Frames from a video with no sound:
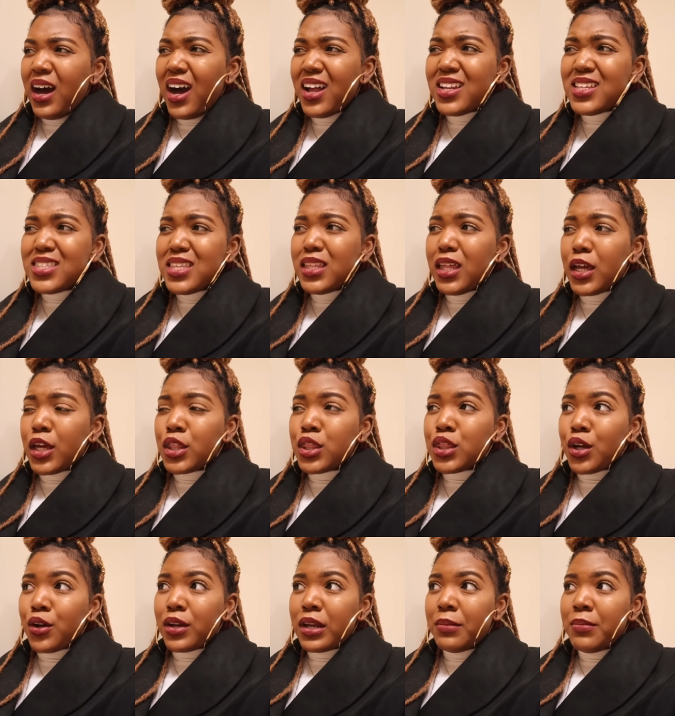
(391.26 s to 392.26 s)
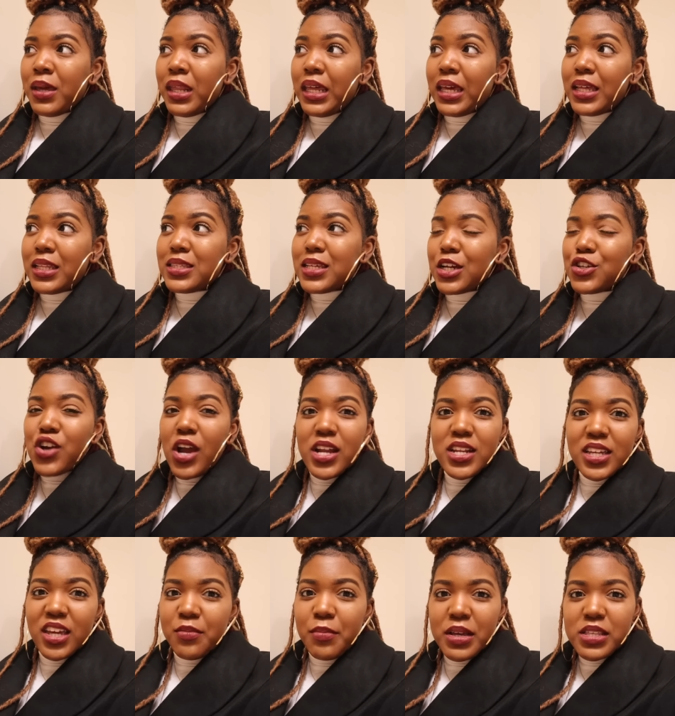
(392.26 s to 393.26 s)
Honestly, like 30 minutes. I
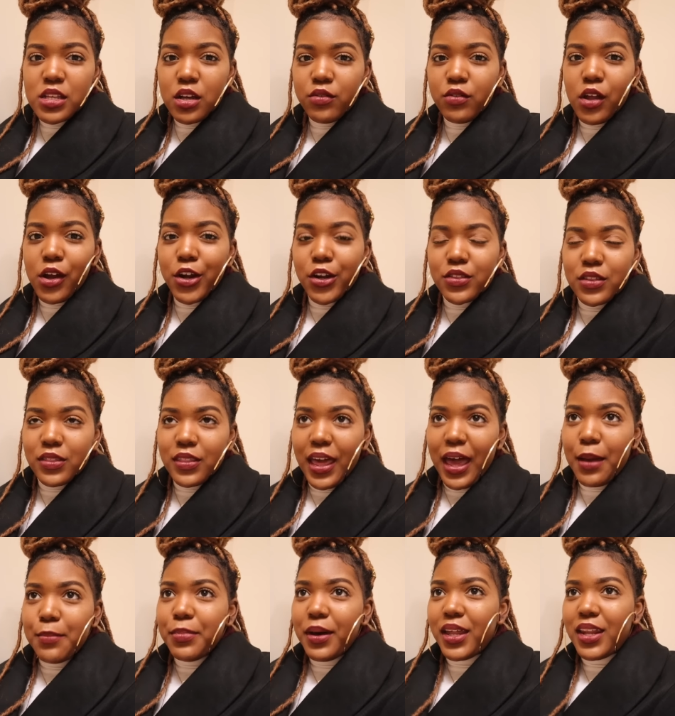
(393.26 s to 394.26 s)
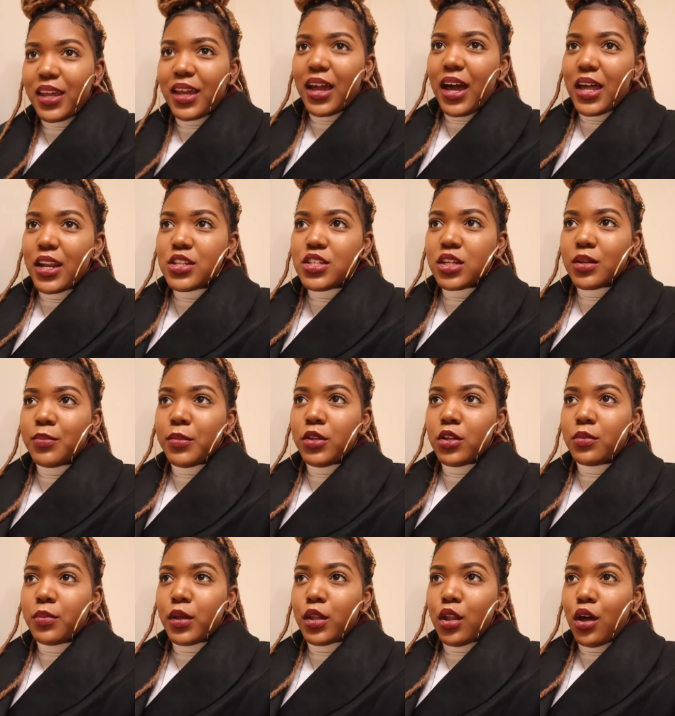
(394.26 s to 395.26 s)
tried to give myself longer than that, but it kinda took me a
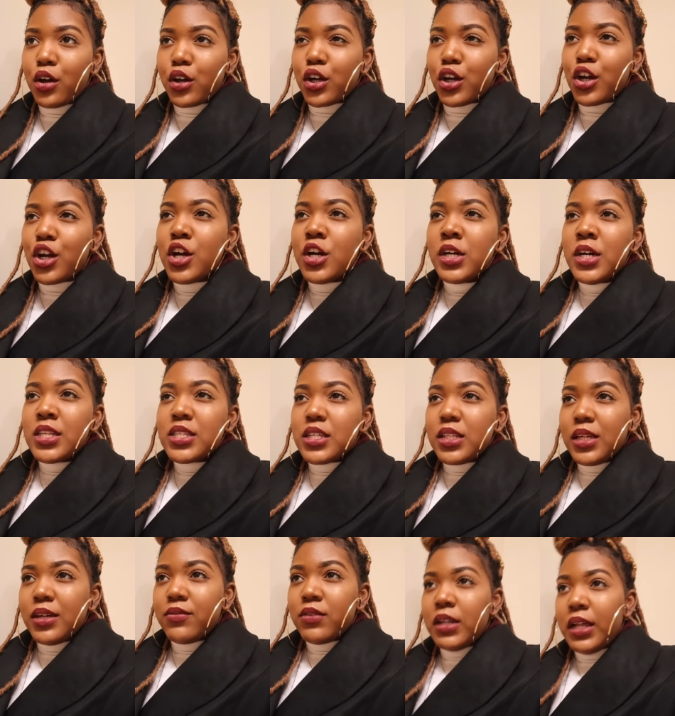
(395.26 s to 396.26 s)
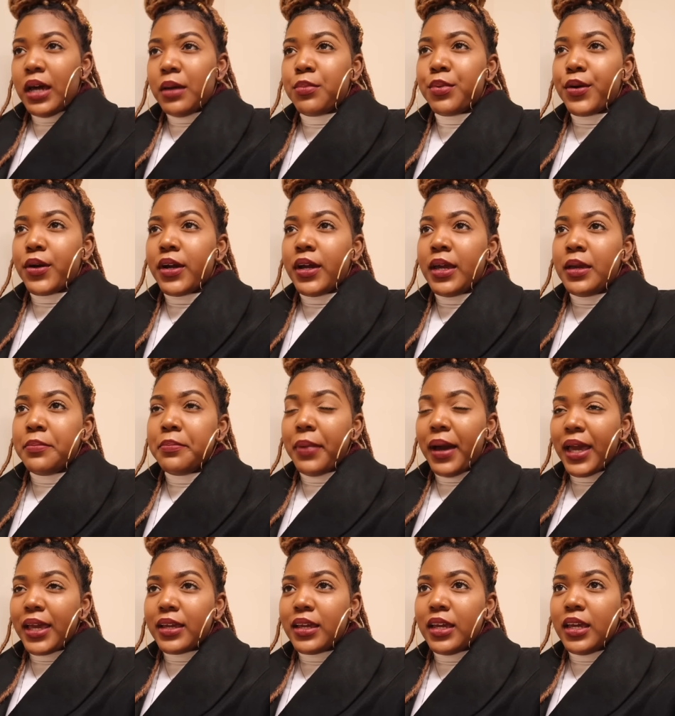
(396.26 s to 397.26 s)
little bit longer to leave the library,
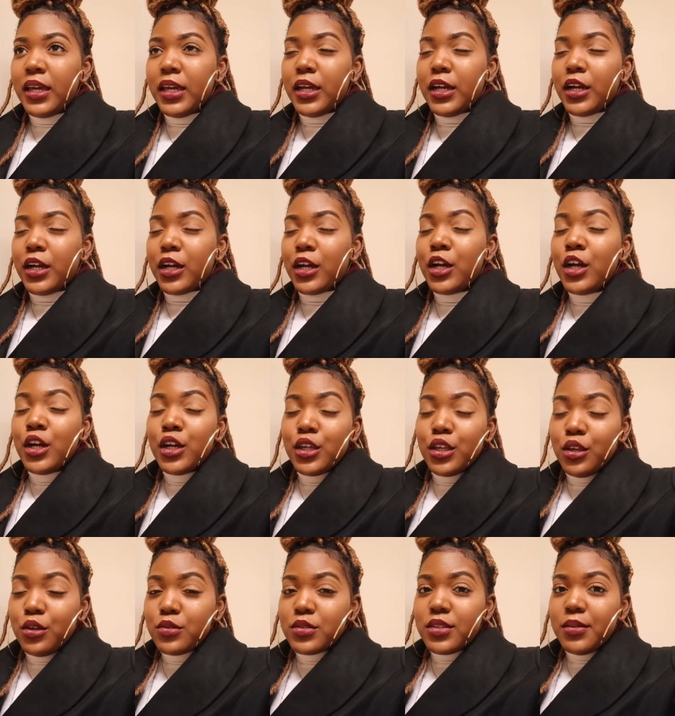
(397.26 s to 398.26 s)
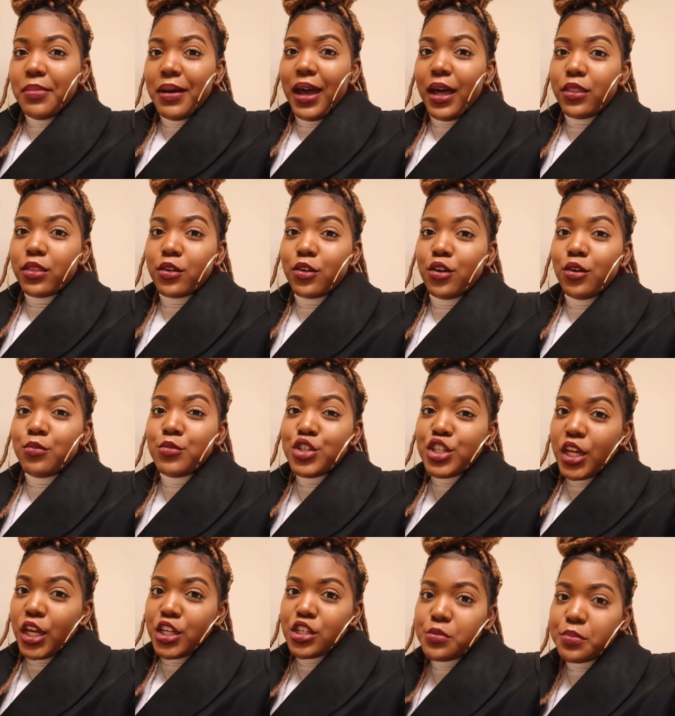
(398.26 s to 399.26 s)
bike here, use the bathroom,
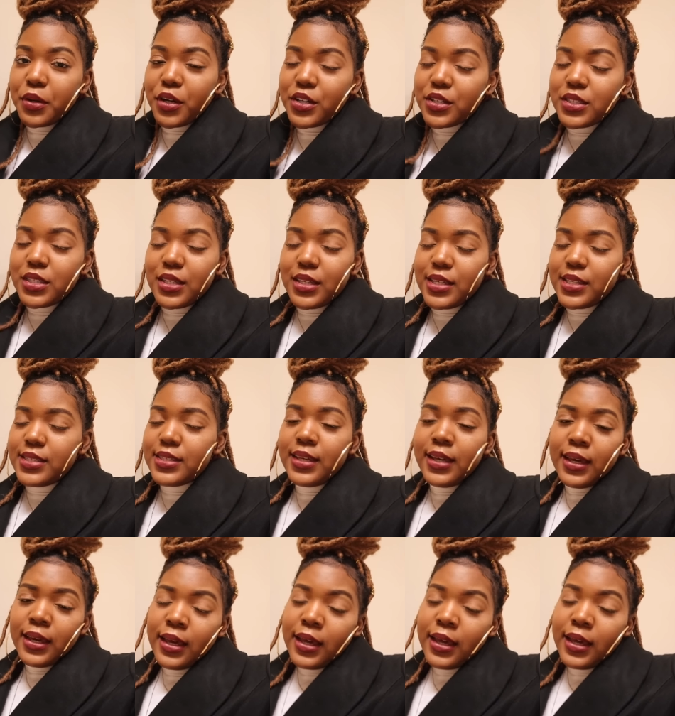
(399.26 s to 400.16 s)
change purses.